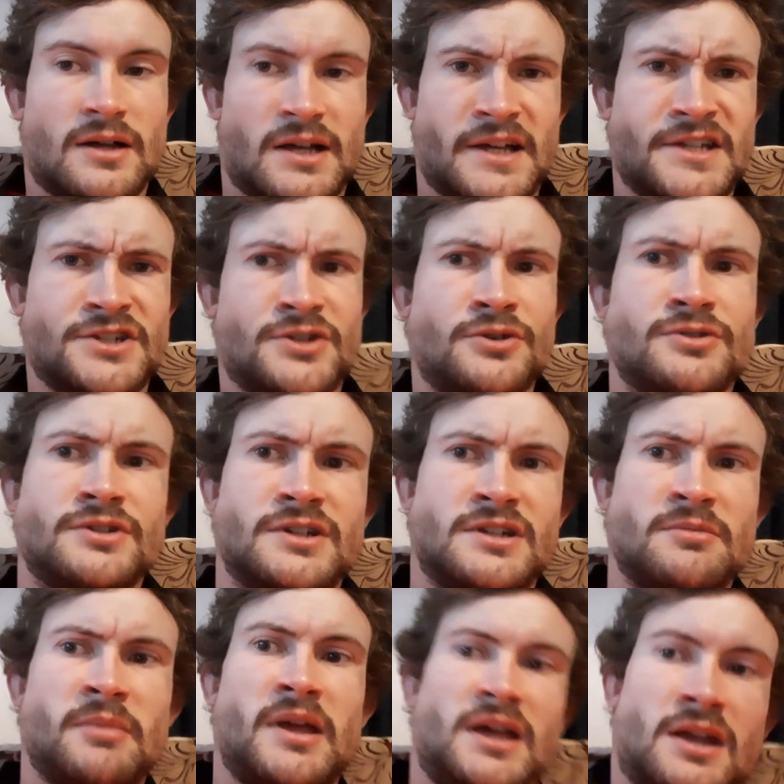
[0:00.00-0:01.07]
He's choosing to
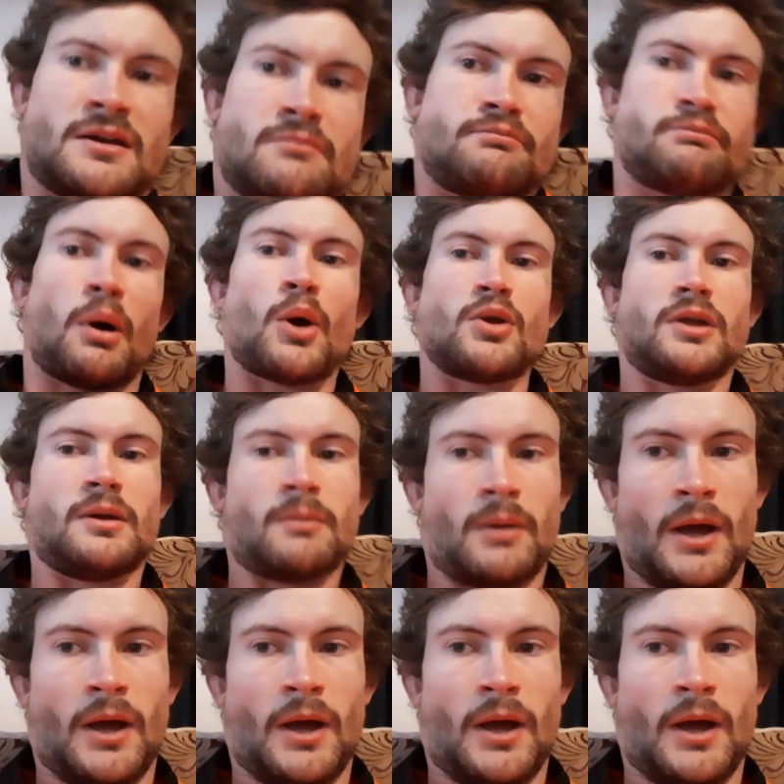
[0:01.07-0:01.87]
be in a podium